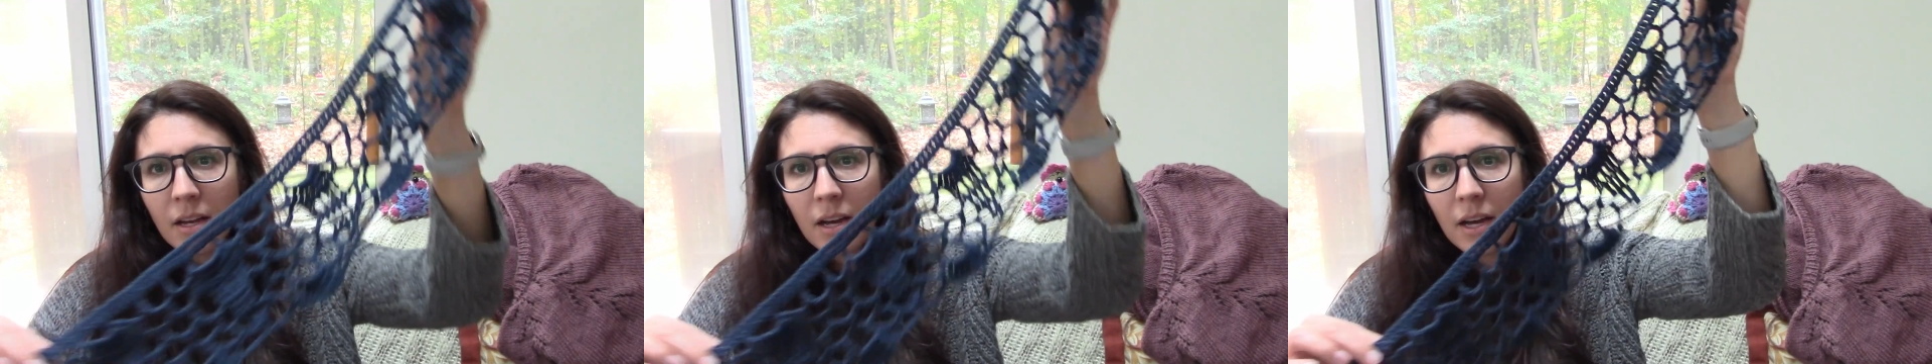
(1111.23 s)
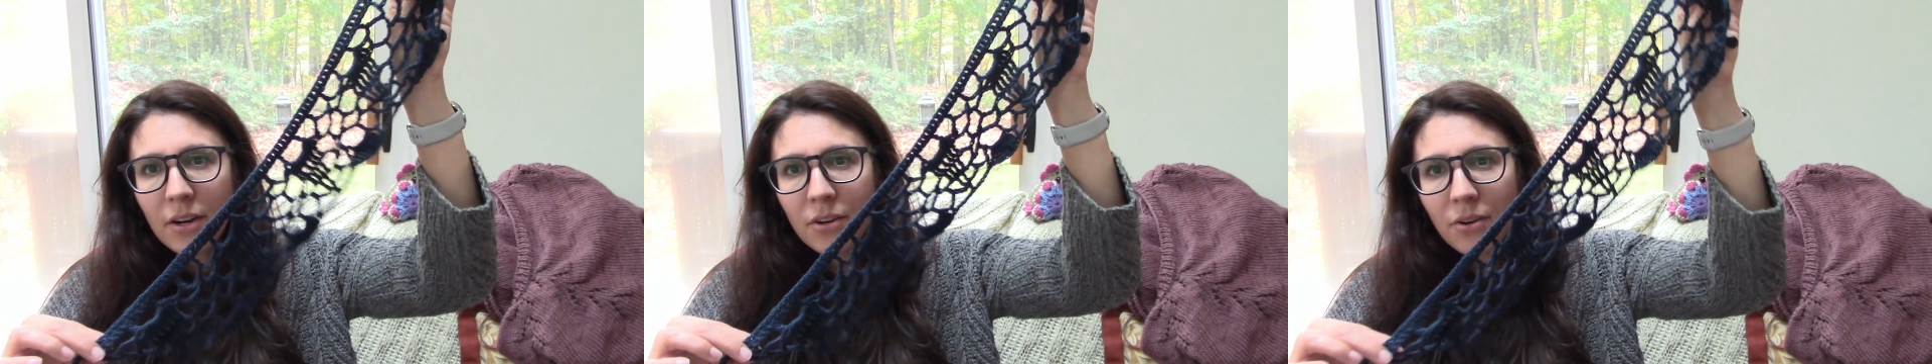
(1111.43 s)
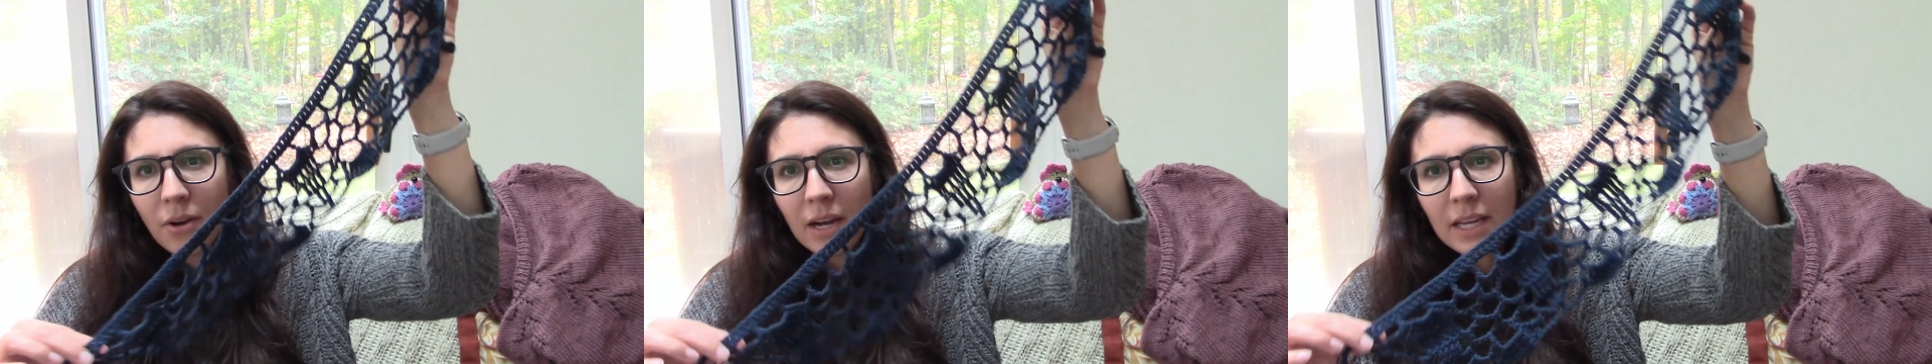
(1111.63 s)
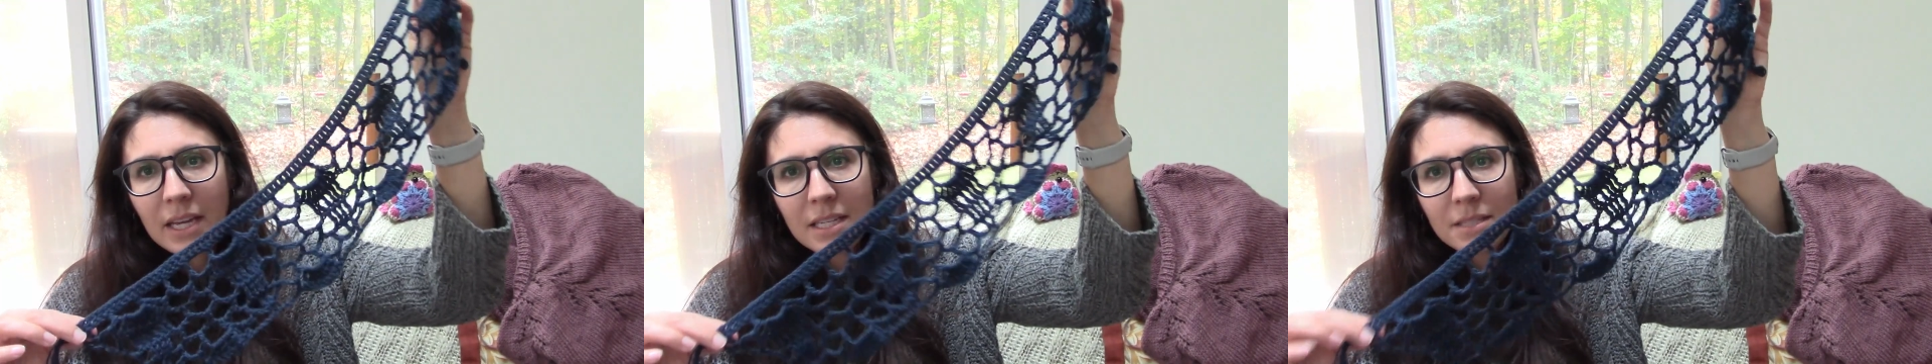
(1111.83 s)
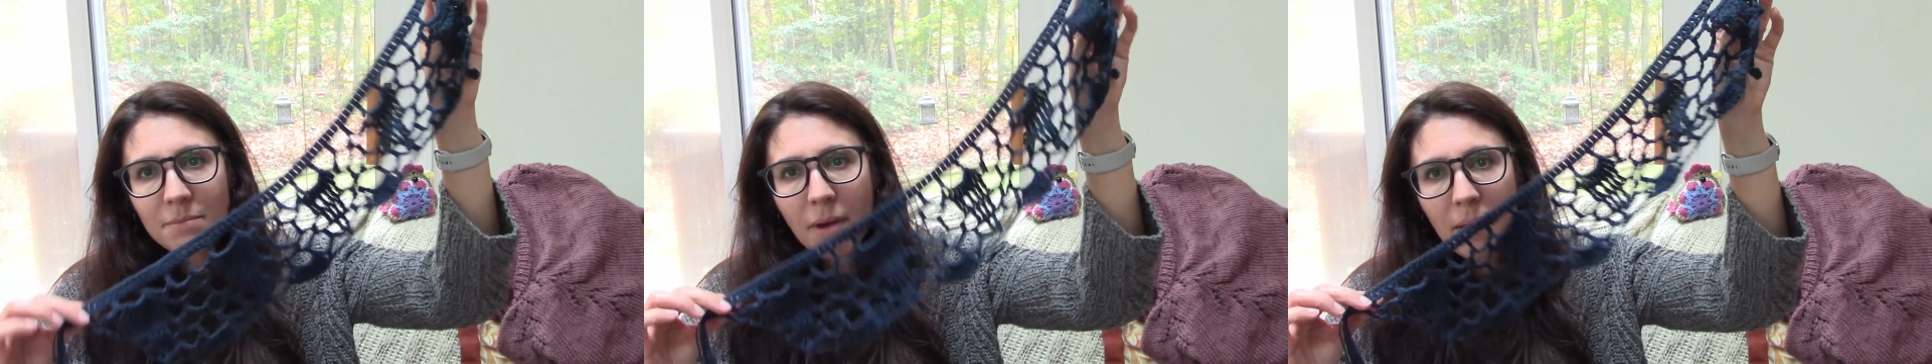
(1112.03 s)
I don't know, I
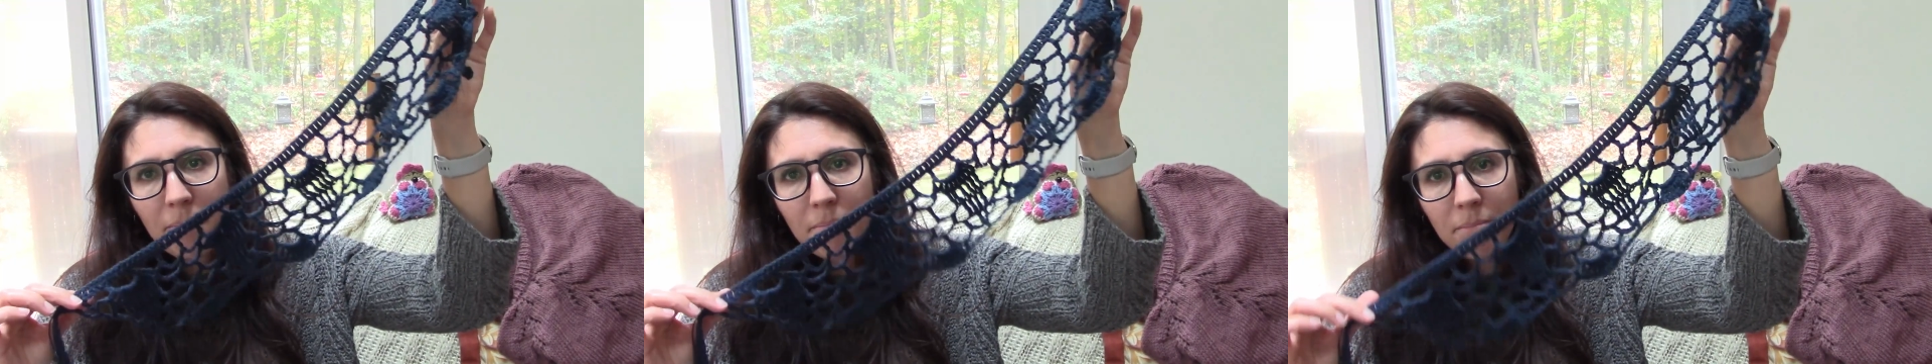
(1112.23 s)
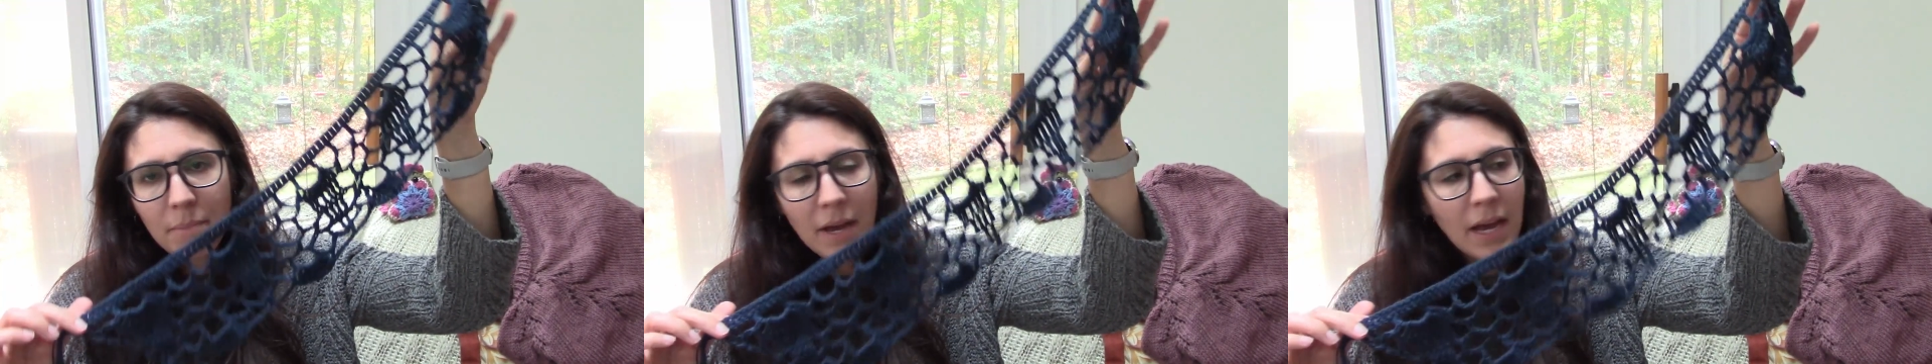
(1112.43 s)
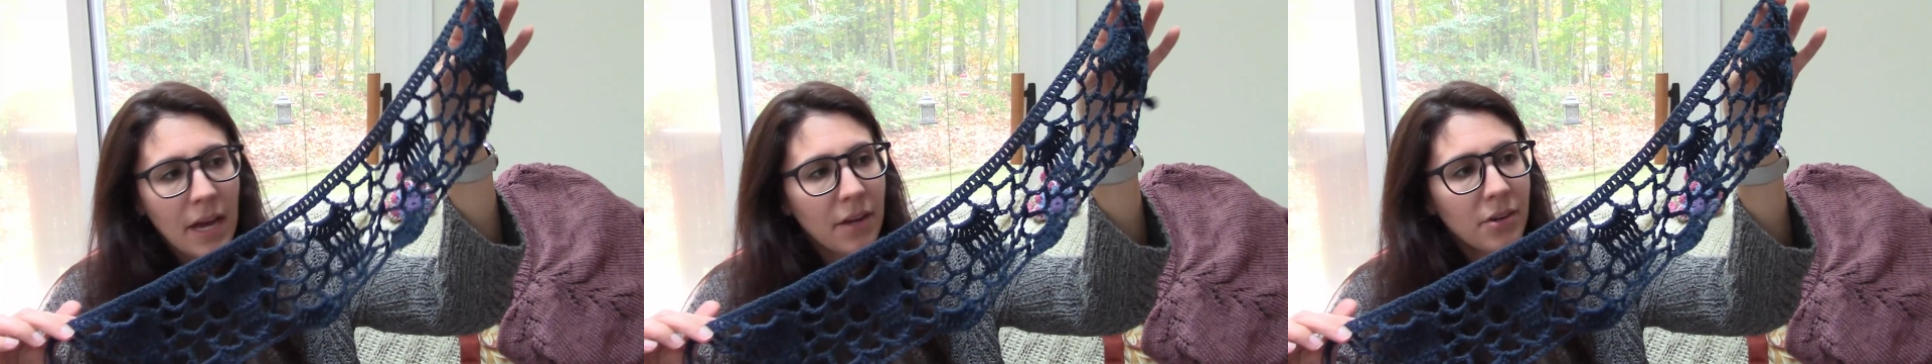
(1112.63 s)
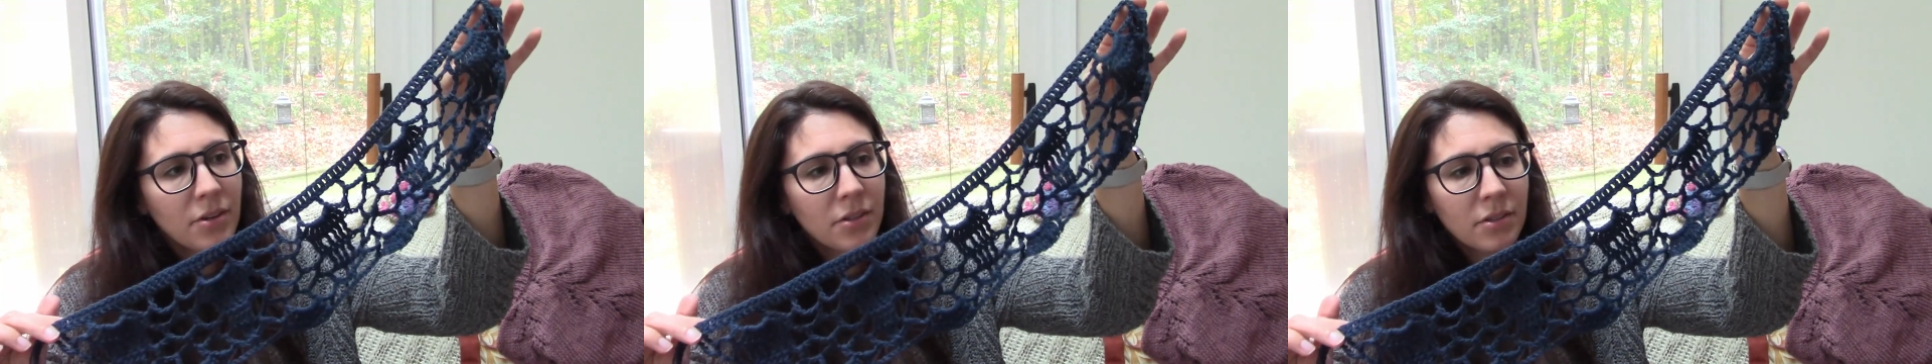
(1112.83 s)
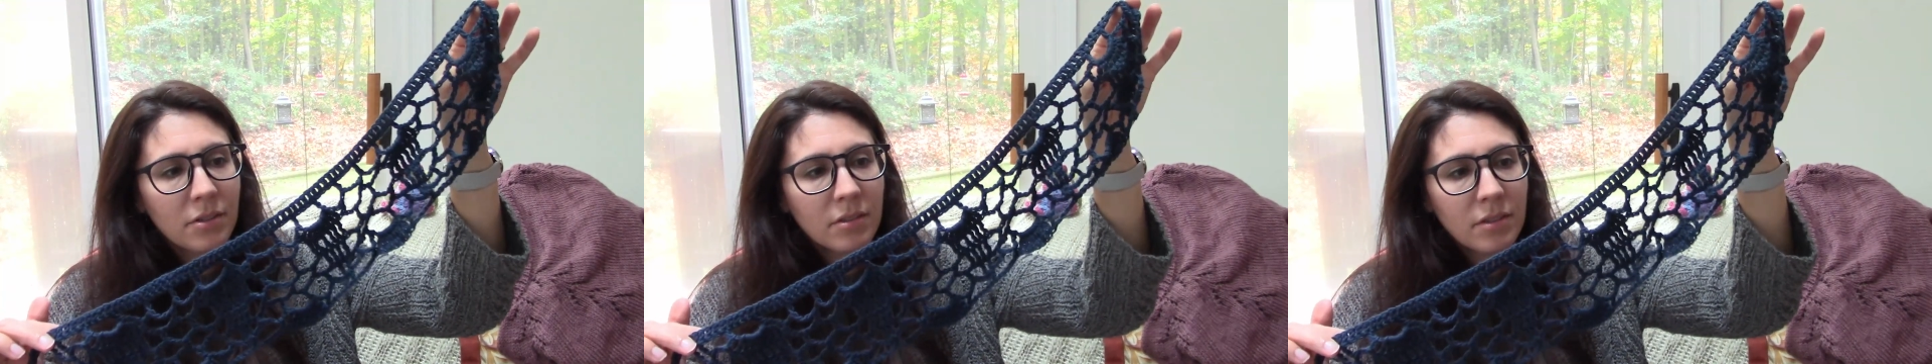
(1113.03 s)
guess my
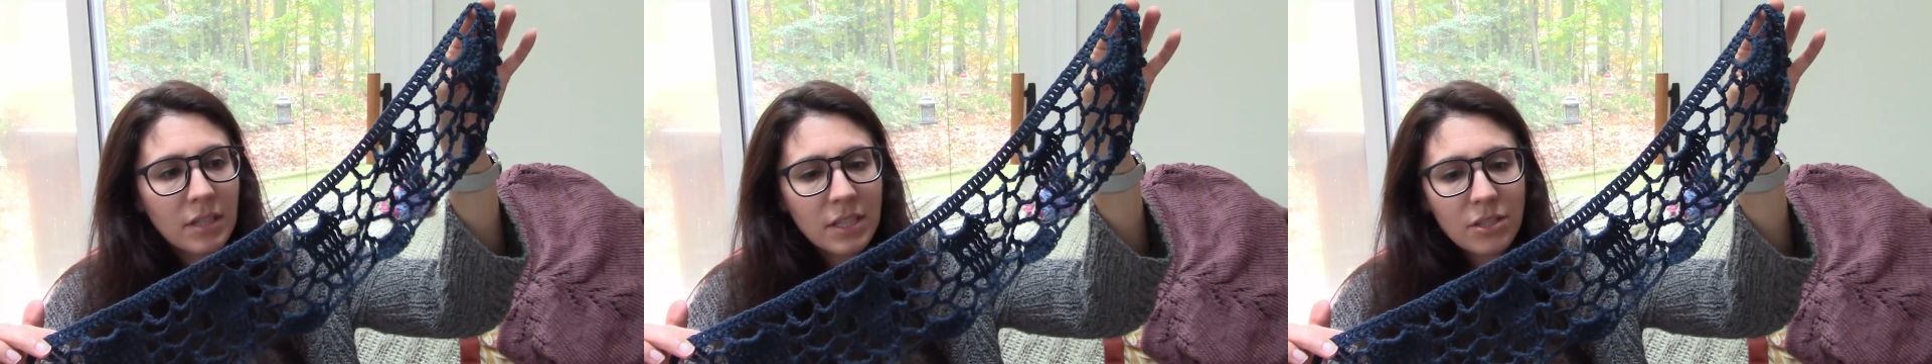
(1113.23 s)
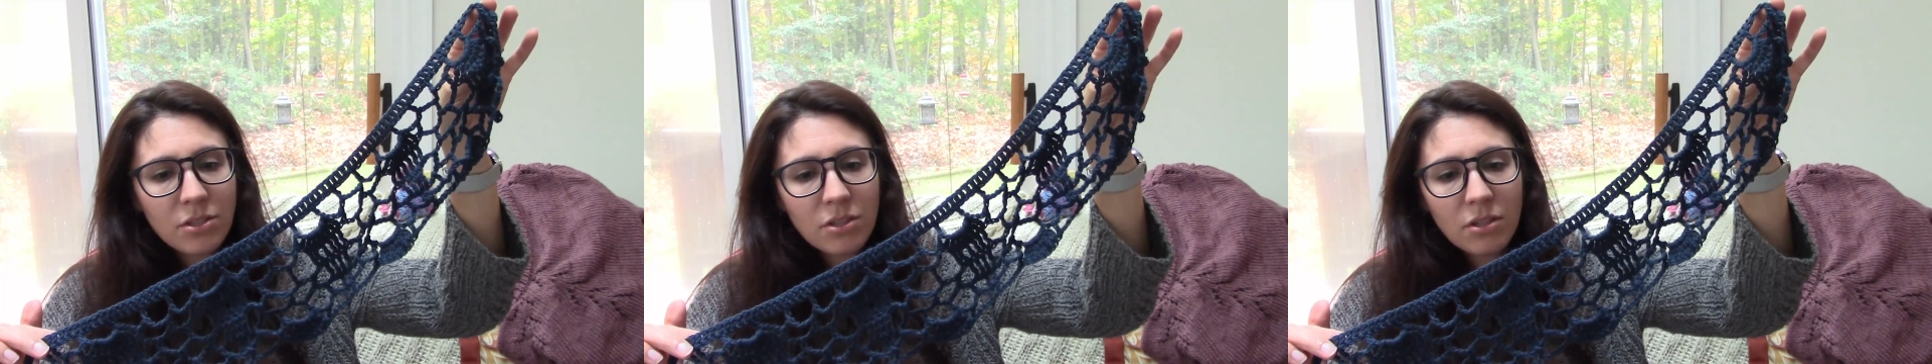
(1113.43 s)
pattern is,